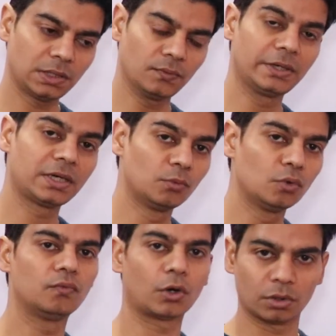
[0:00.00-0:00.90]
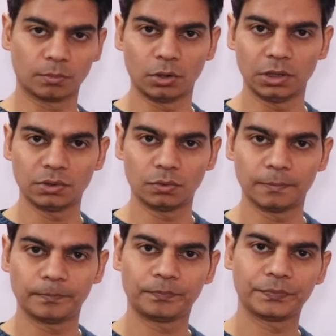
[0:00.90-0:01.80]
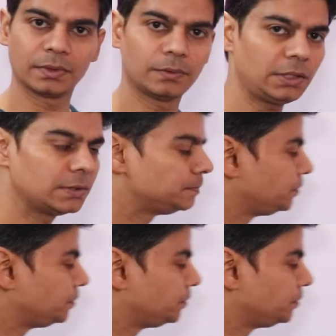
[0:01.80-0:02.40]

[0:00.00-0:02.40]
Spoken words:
it will remove water molecule, right?